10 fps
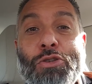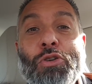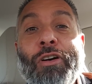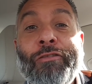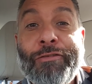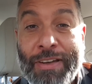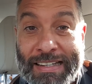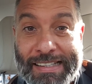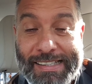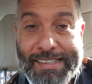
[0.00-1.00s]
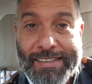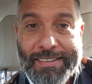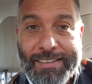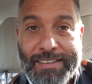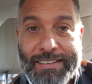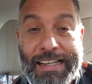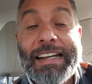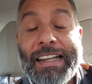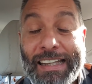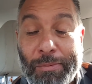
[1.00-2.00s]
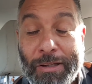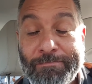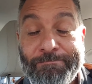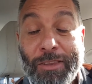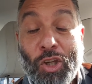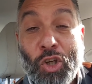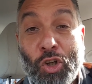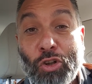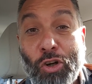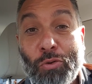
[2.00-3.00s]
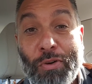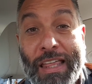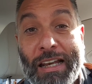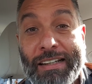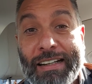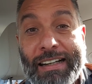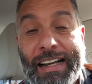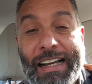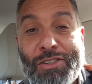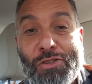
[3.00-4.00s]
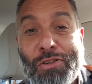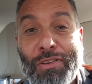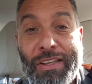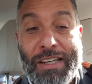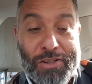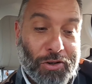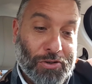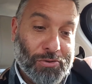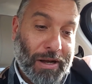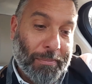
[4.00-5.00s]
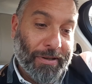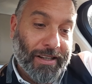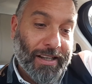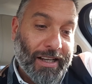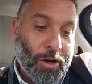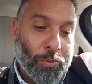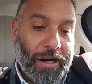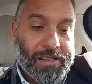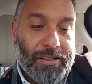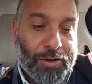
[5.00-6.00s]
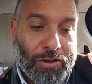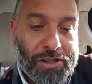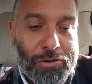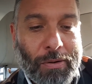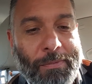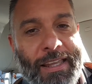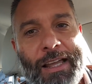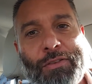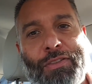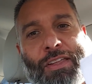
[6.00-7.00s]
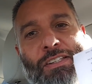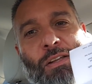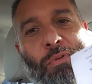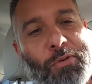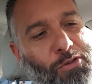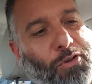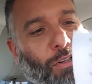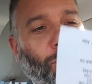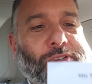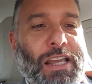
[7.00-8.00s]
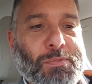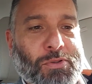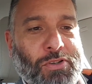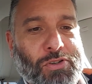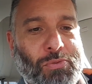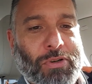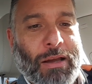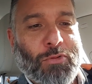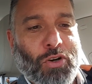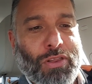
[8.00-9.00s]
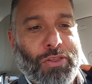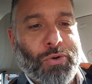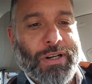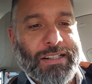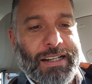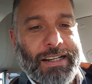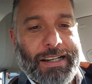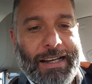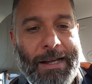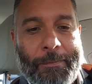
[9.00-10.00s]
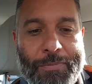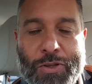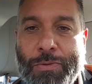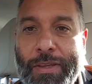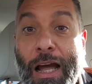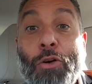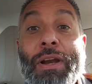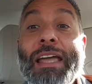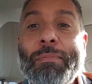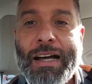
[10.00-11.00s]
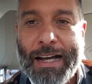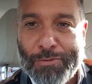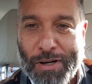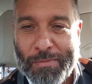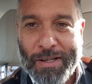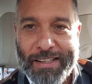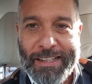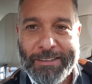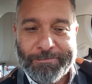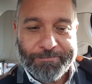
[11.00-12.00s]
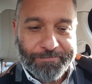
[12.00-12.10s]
to convince Daniel Levy. Good luck with that. I just don't think it's going to happen. What else? I've got the script here of the things that we were talking with Sky Sports News, so I'm going through it. Neymar and Real Madrid.